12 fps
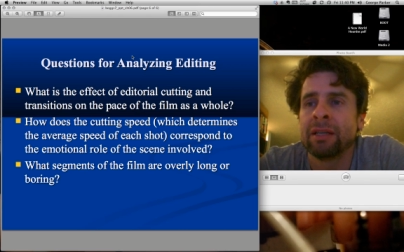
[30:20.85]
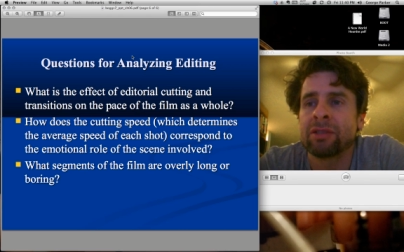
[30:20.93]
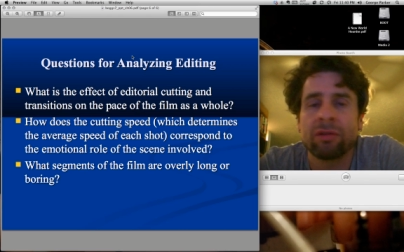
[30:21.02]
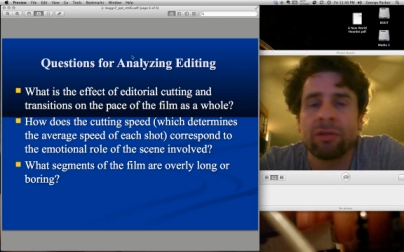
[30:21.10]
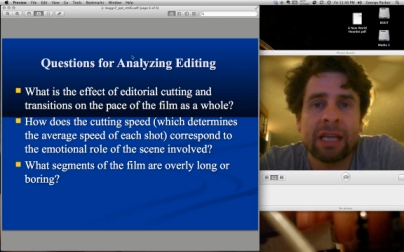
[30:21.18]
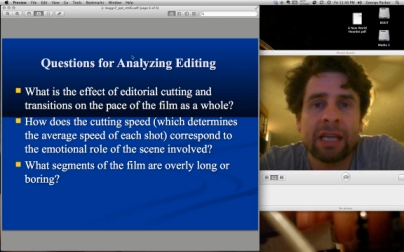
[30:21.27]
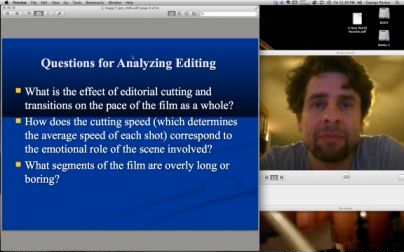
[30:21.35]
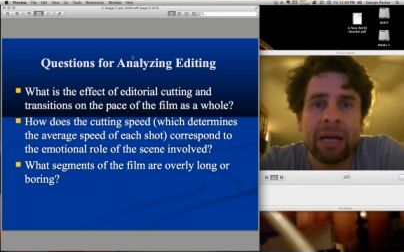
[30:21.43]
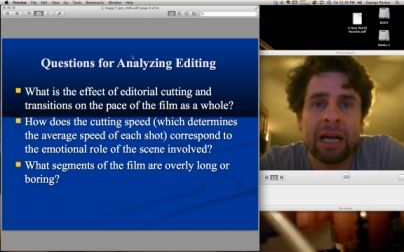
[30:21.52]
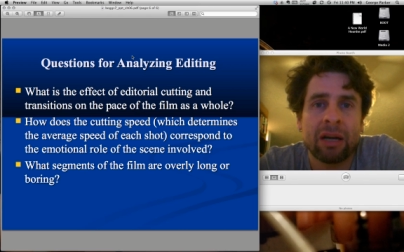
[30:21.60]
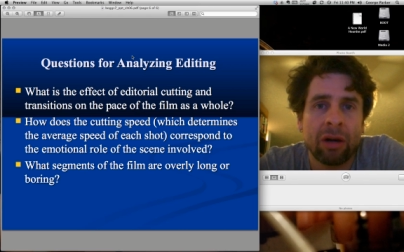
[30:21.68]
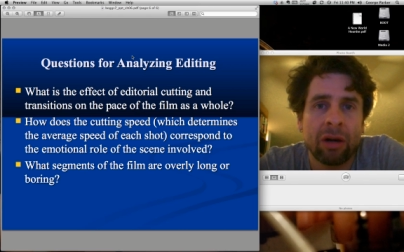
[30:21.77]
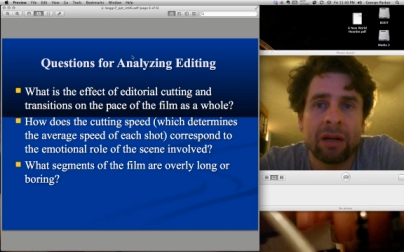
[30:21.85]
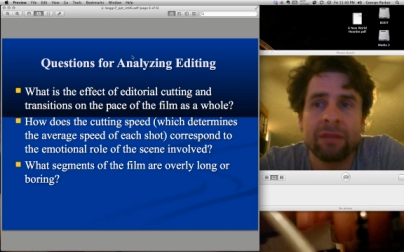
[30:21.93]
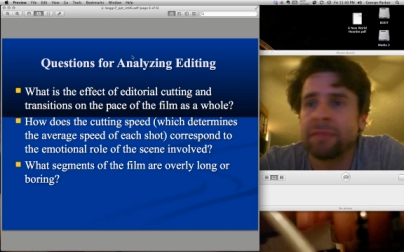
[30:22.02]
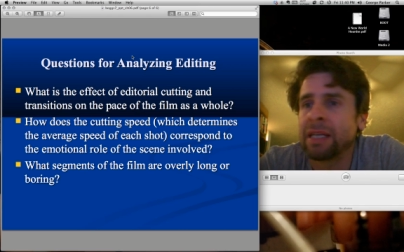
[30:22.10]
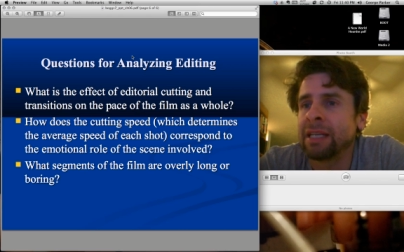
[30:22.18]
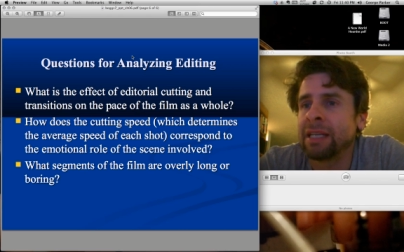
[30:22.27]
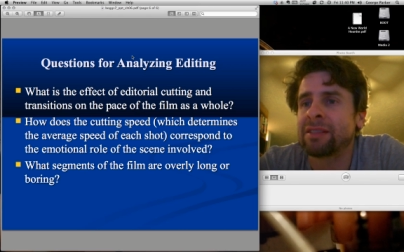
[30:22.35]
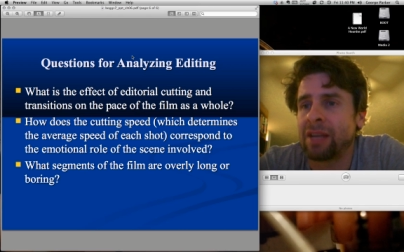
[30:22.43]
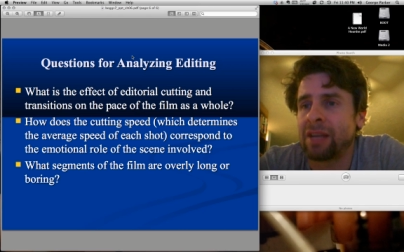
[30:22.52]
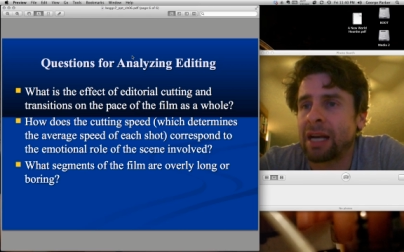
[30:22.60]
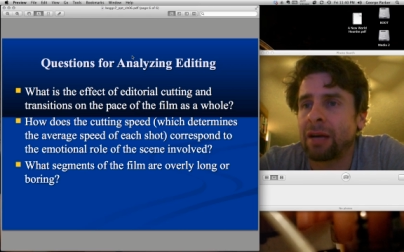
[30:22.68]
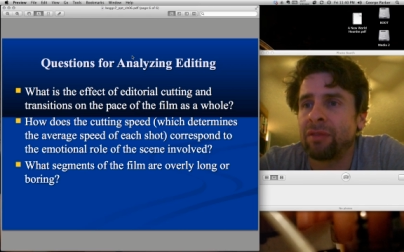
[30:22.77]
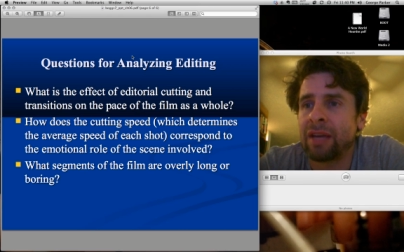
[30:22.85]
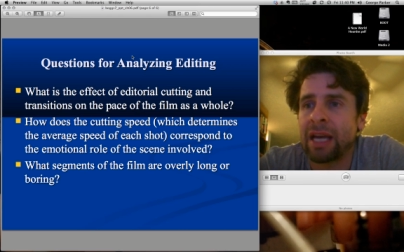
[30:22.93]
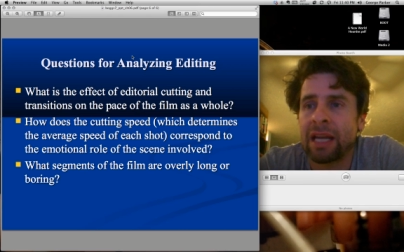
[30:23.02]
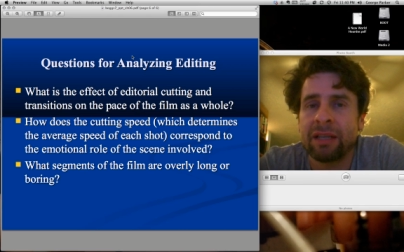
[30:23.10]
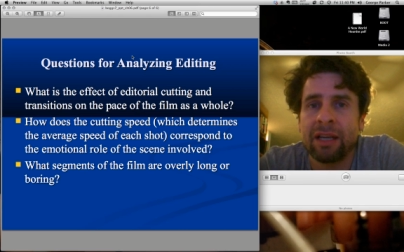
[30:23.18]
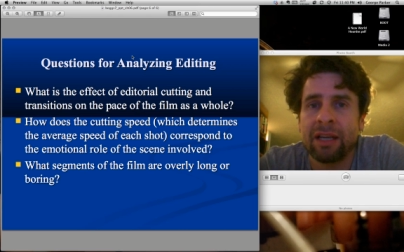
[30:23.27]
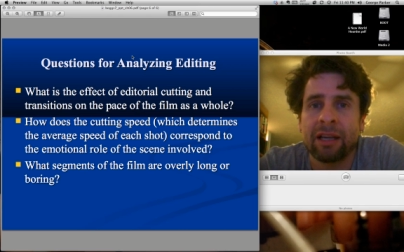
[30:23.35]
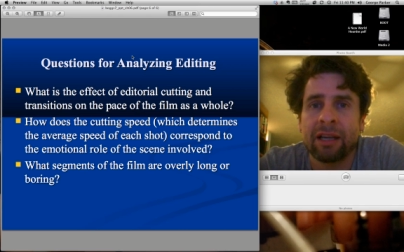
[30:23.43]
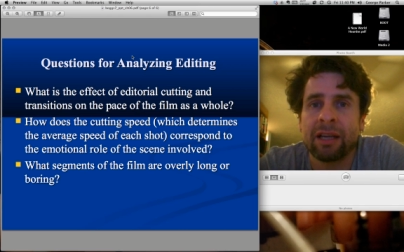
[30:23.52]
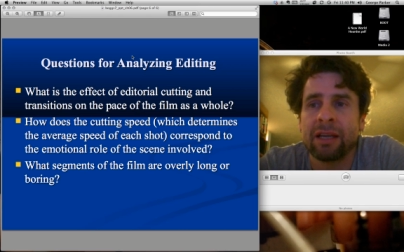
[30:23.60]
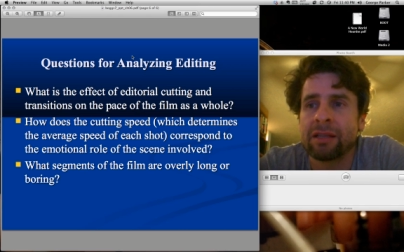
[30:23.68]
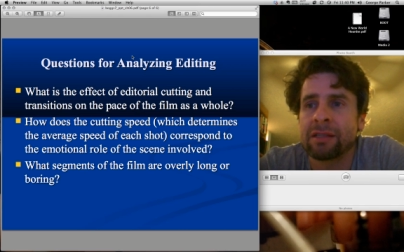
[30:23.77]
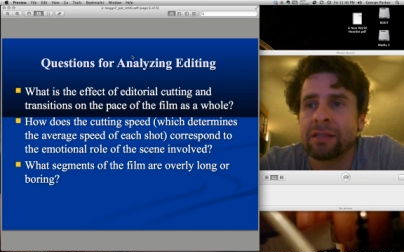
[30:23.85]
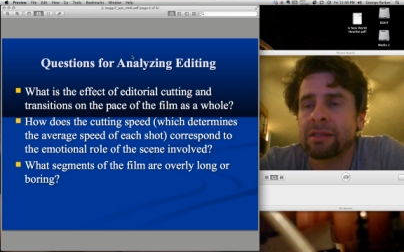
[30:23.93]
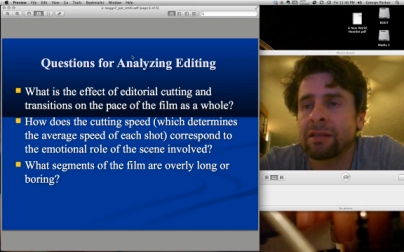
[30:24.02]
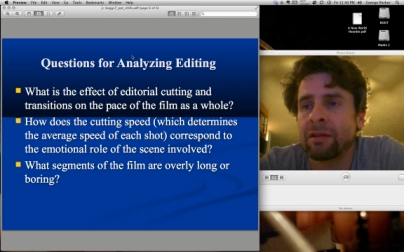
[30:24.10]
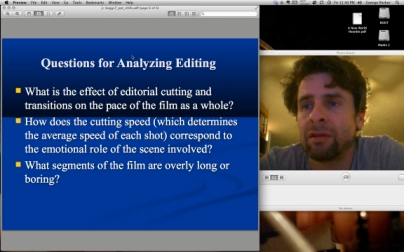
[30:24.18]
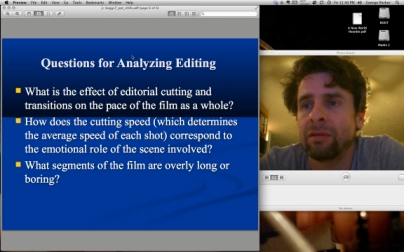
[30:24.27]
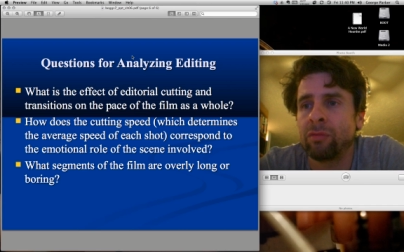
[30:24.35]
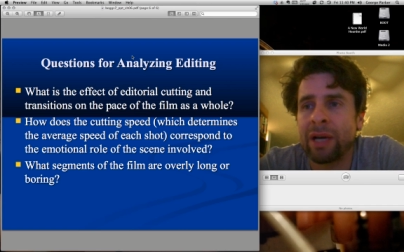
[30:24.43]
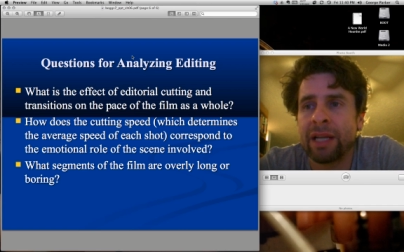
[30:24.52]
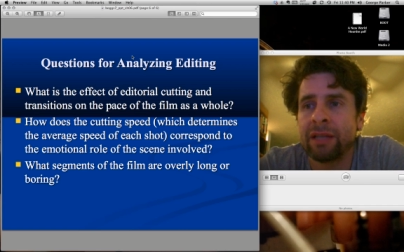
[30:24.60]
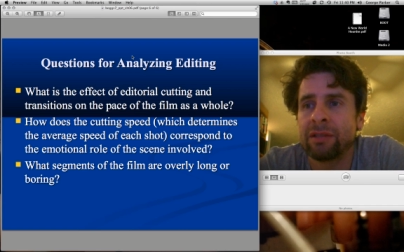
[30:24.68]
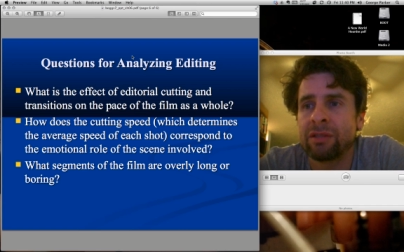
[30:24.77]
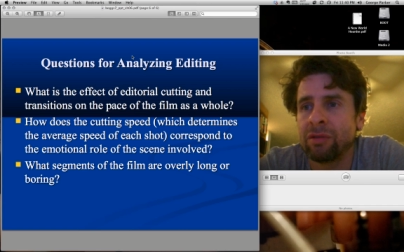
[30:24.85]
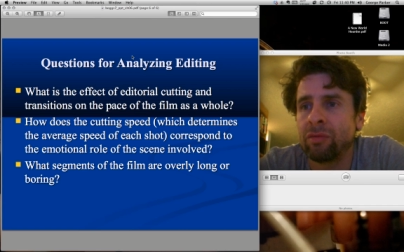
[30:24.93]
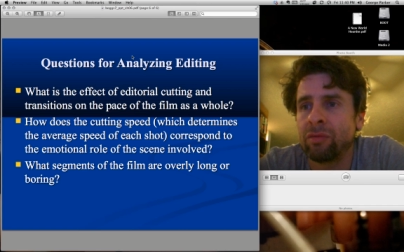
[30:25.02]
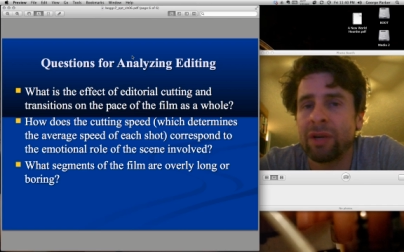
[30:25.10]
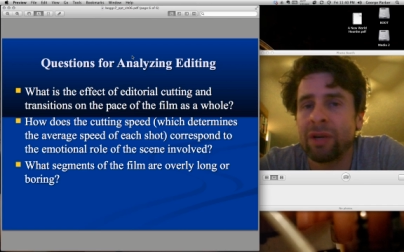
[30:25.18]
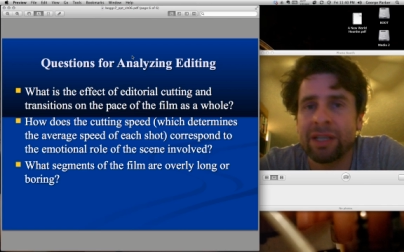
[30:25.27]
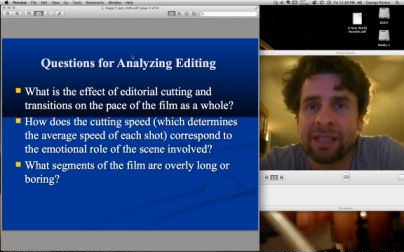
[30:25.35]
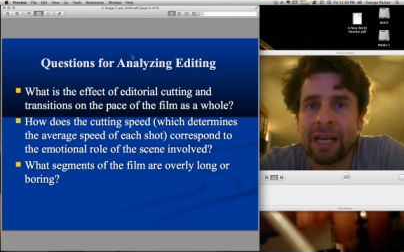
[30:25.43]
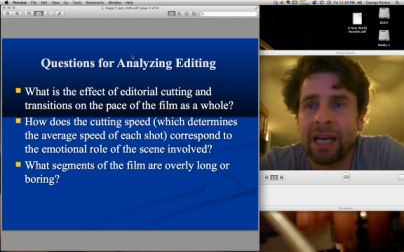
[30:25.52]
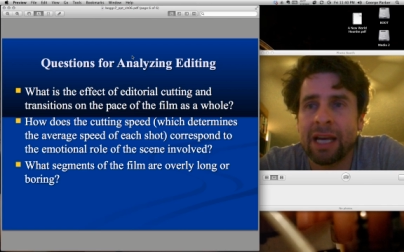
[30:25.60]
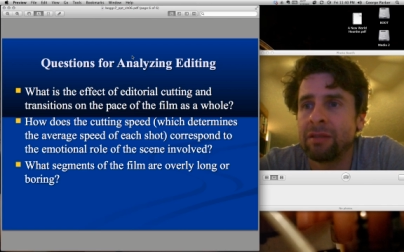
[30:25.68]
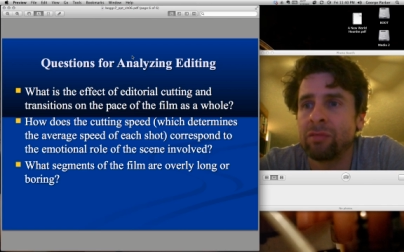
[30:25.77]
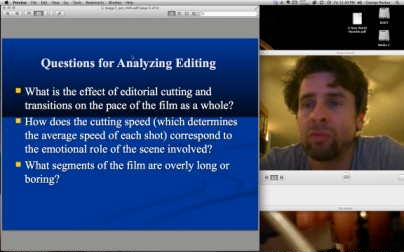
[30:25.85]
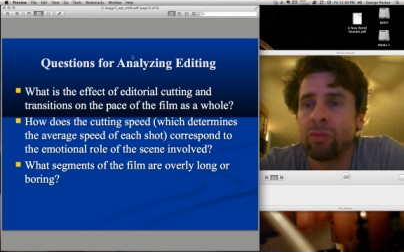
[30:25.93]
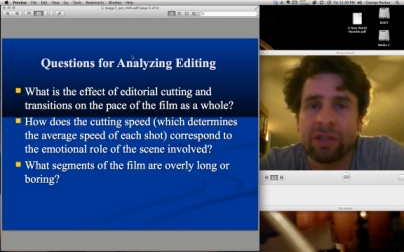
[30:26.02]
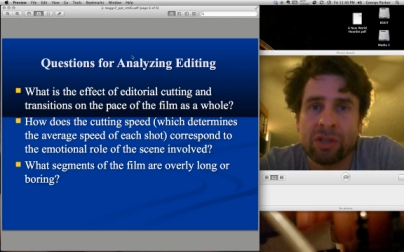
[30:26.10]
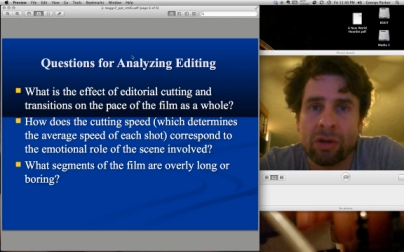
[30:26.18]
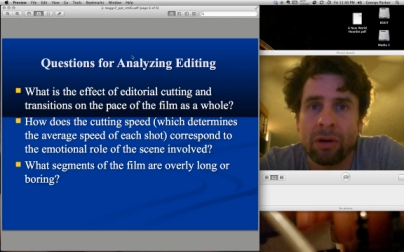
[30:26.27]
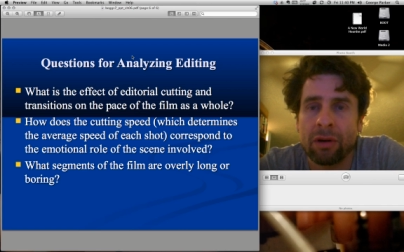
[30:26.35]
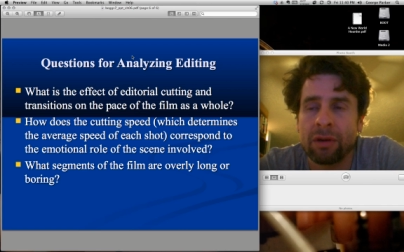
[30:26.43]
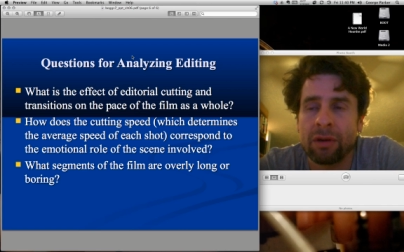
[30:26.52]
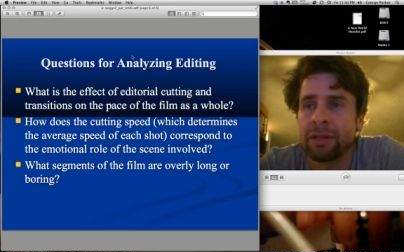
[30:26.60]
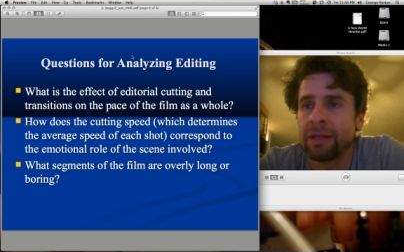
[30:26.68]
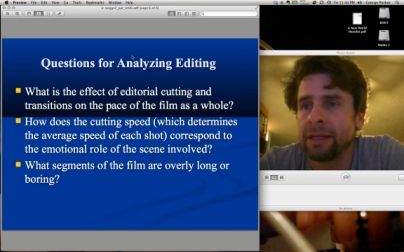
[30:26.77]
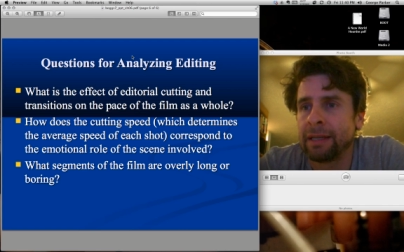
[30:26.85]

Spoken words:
Turn the sound back on, see how the editing is wedded to what is said, what is heard,